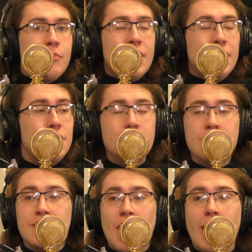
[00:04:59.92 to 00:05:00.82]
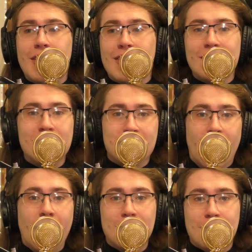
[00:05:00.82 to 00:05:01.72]
Dude, you're done. You're
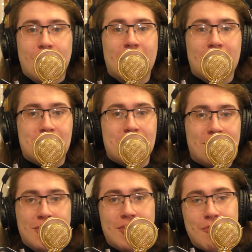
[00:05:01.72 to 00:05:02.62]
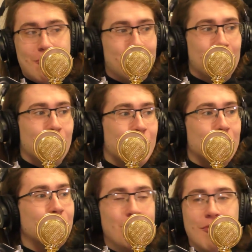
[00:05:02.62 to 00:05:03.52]
done. You're finished. You're
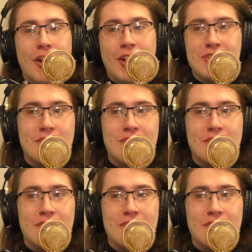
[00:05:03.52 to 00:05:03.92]
literally finished.